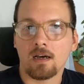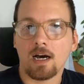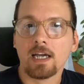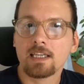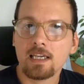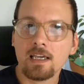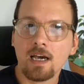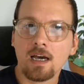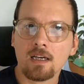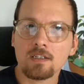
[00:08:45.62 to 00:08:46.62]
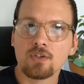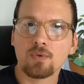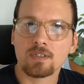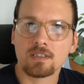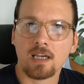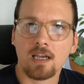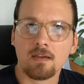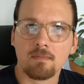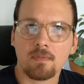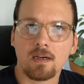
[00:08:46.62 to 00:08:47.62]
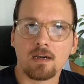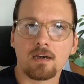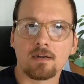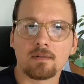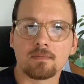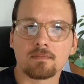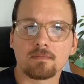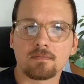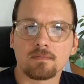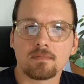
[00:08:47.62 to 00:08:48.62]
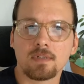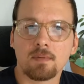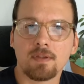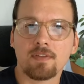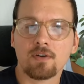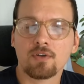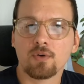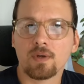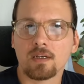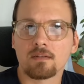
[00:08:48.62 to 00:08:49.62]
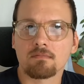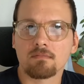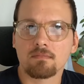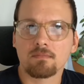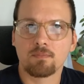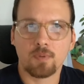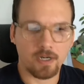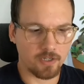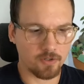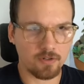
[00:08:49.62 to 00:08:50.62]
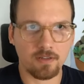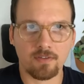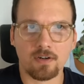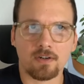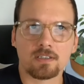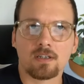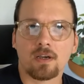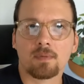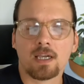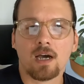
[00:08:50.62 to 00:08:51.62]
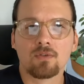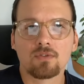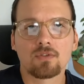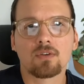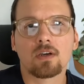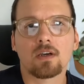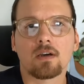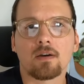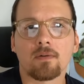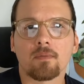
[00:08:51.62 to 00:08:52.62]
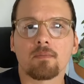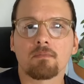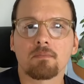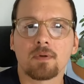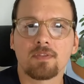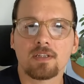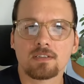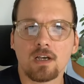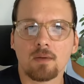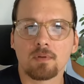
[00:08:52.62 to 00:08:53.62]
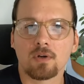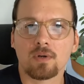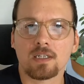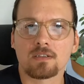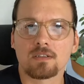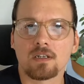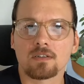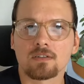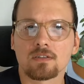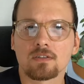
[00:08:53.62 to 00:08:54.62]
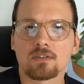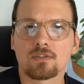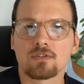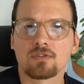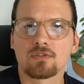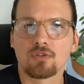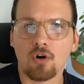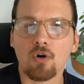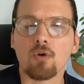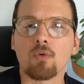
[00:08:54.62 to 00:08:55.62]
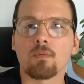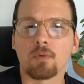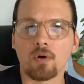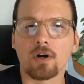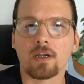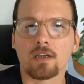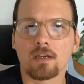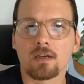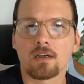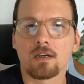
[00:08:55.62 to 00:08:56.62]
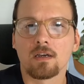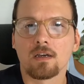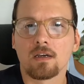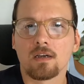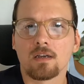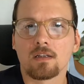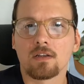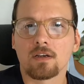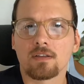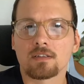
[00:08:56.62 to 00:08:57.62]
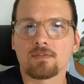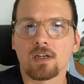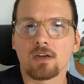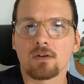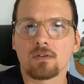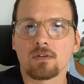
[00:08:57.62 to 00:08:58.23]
IKEA USA, I mean, they're doing pretty good in their Instagram account, but this upload is just so boring. Look at this video.